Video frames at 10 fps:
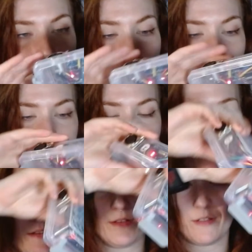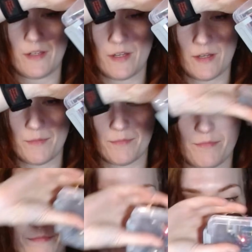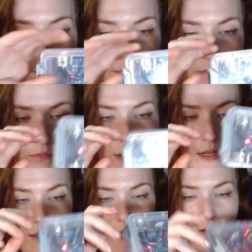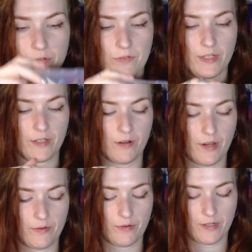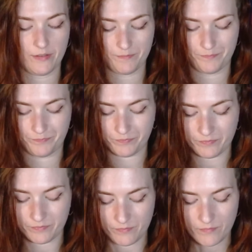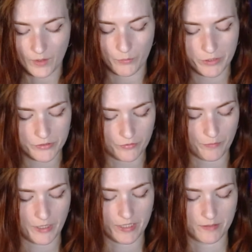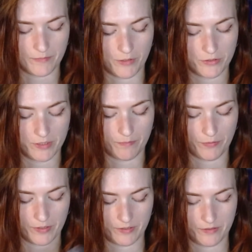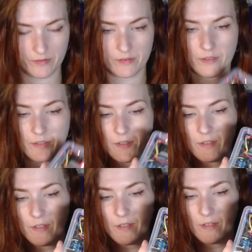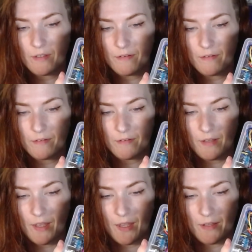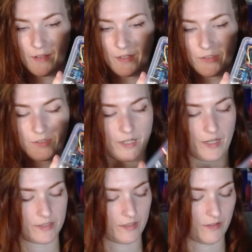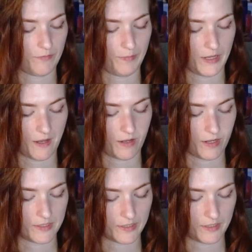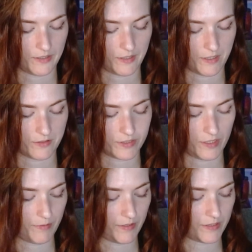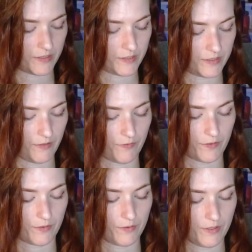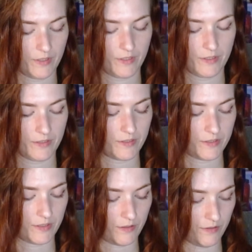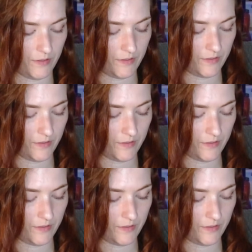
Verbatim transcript: and um, it cannot really go anywhere, which for me is most important. And it just has a lot of blinking lights that you can now see because it's see-through. So